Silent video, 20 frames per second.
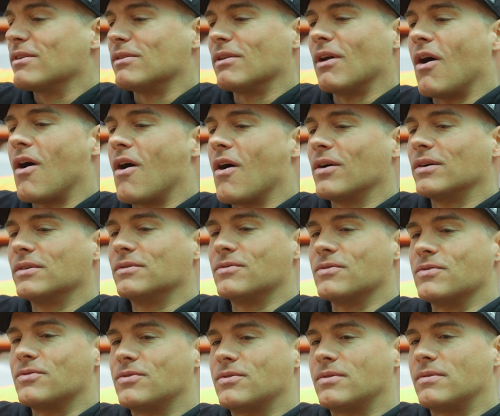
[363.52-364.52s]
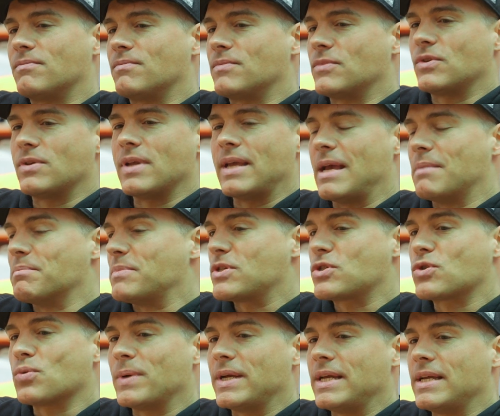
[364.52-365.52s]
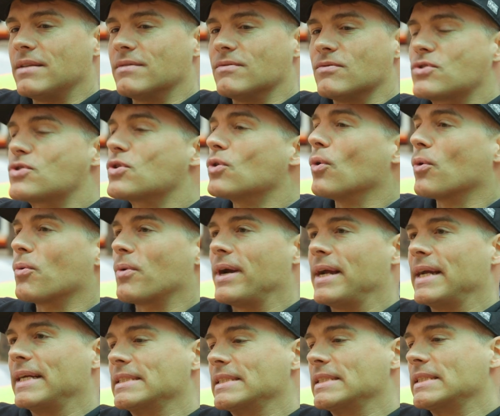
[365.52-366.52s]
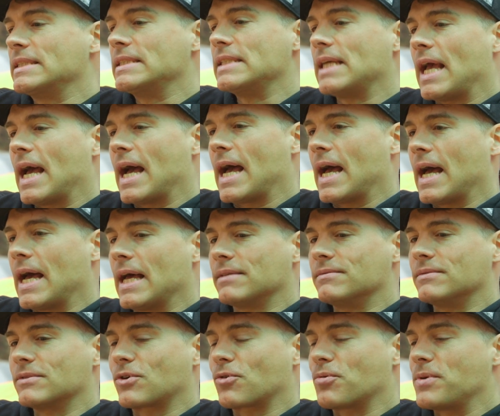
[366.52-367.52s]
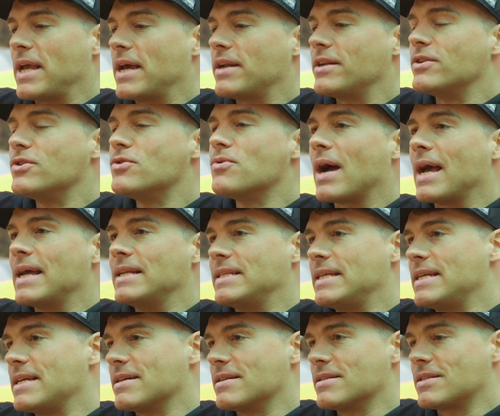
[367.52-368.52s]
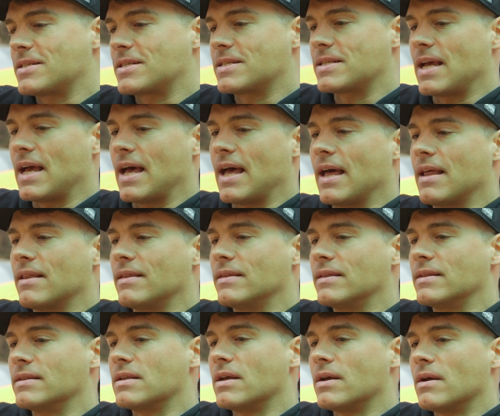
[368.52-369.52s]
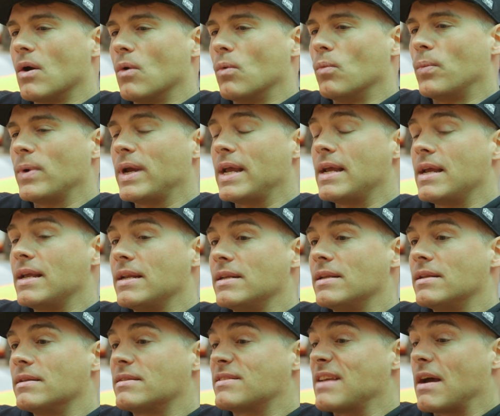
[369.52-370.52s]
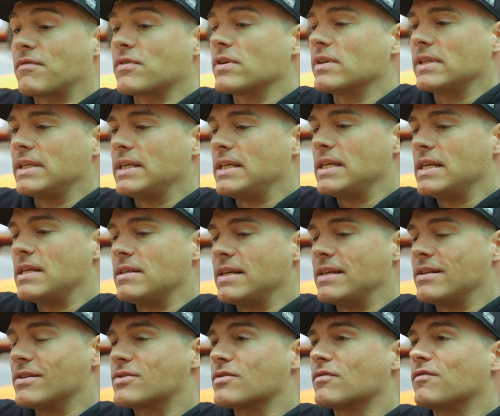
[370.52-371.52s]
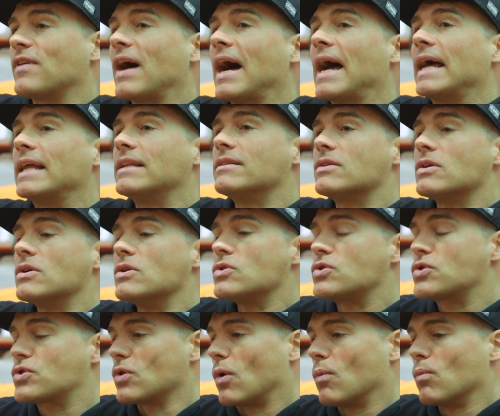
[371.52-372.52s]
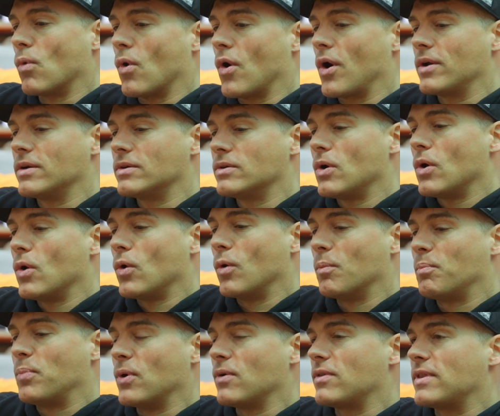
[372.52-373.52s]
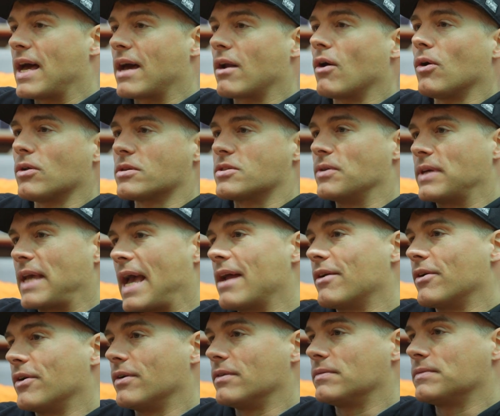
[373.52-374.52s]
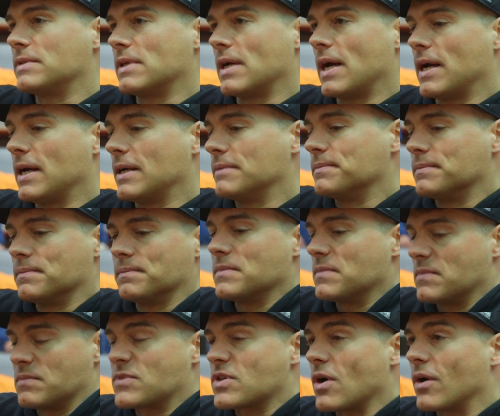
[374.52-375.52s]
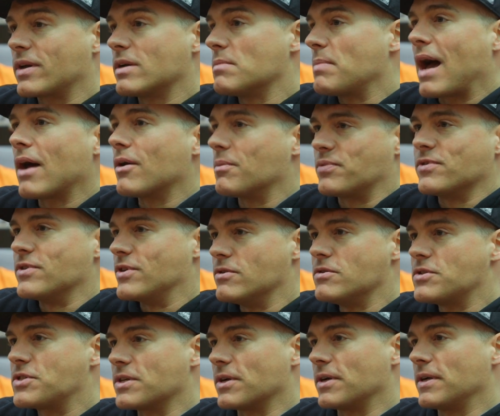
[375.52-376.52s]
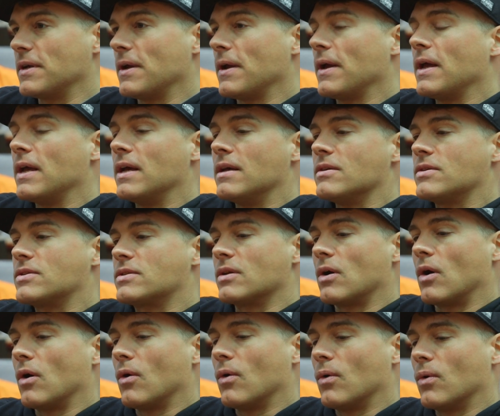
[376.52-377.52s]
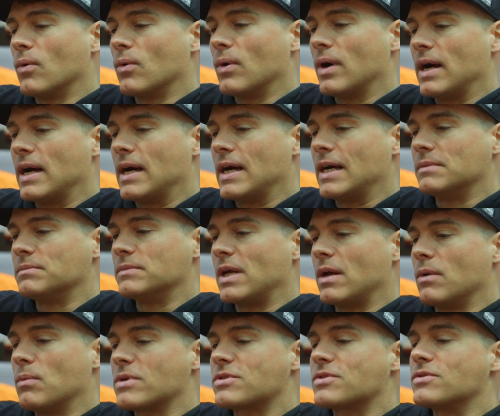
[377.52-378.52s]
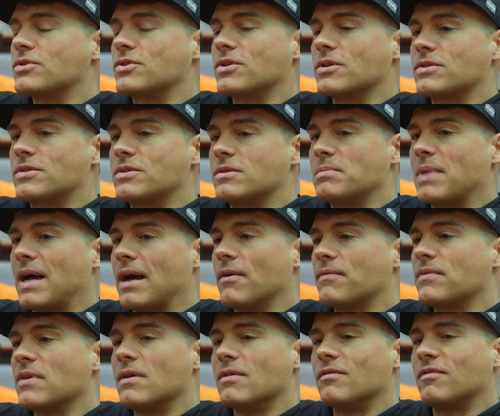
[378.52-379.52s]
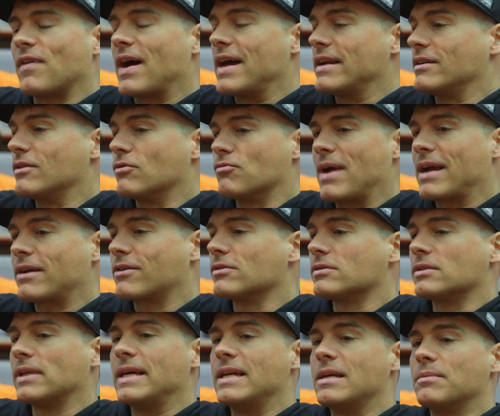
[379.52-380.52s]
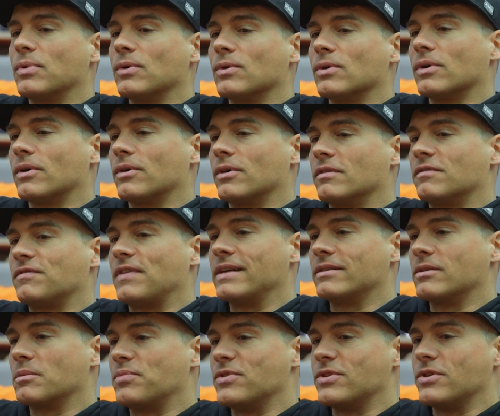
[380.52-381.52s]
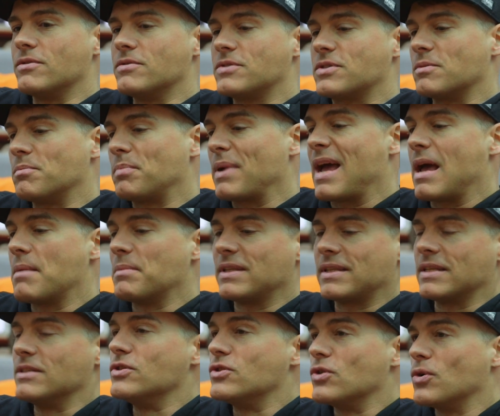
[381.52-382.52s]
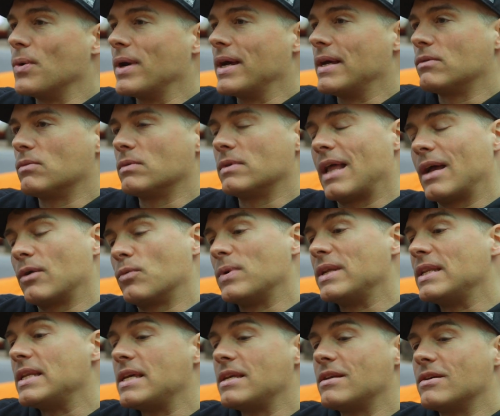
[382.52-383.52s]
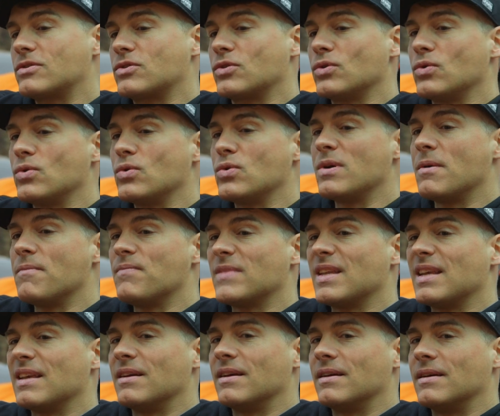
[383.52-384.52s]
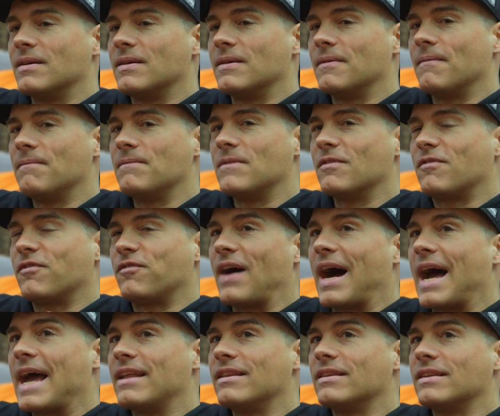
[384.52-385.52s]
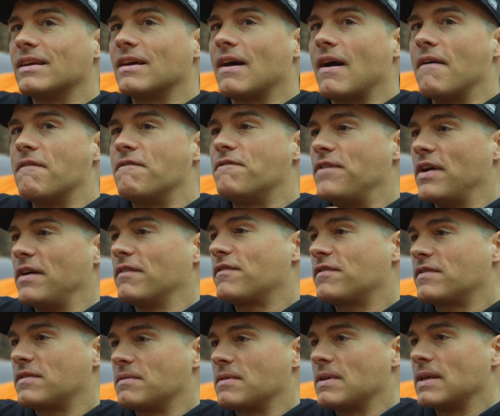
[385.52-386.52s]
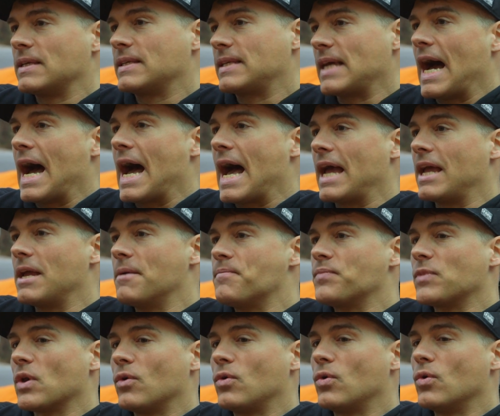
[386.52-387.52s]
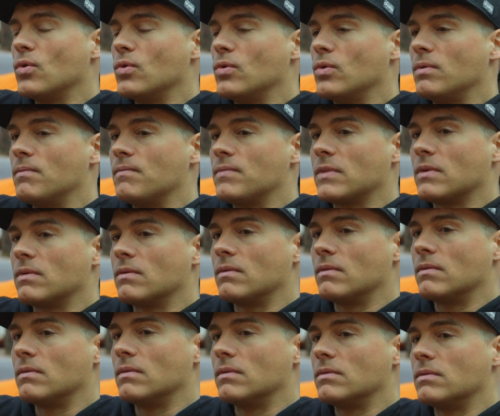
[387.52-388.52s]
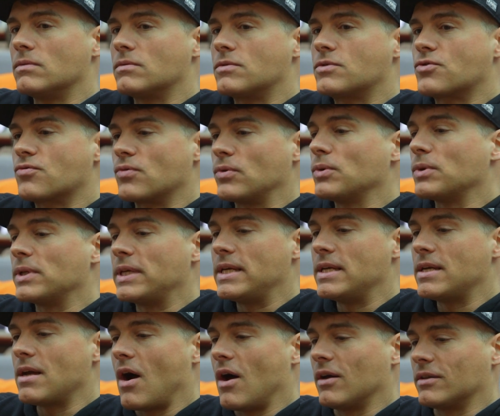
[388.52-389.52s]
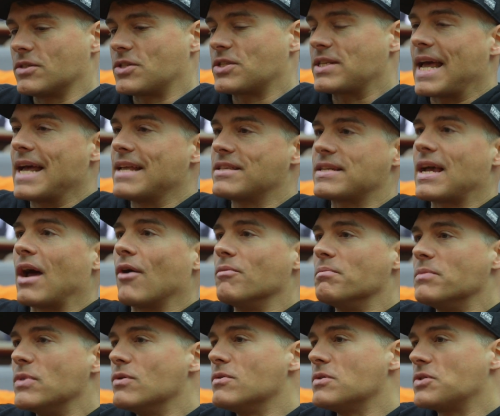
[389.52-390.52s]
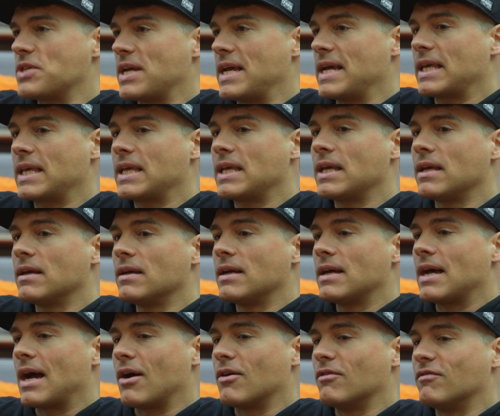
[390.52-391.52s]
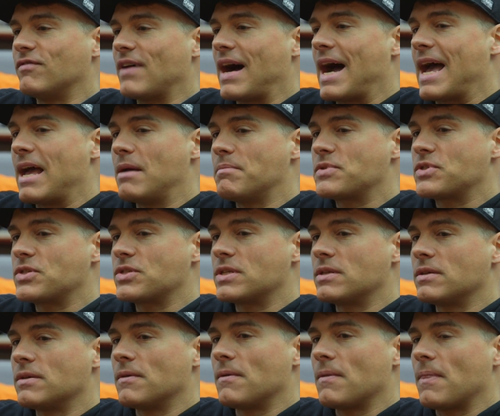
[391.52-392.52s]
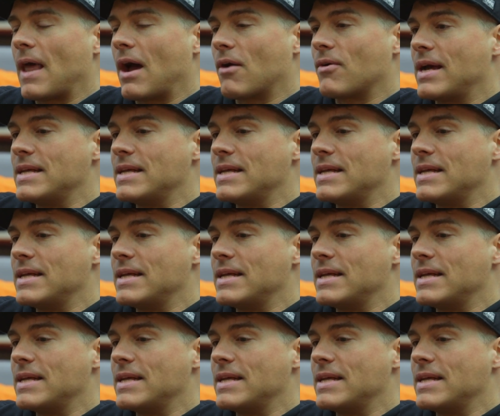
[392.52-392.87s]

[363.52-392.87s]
along in between touring and creating new ideas, and we definitely needed to find someone who put that all together. I'm talking about a producer. So it wasn't just about finding a record label or finding a producer, bam, and then do it. Like, we needed to find a fifth guy who truly understands our music, our vibes, our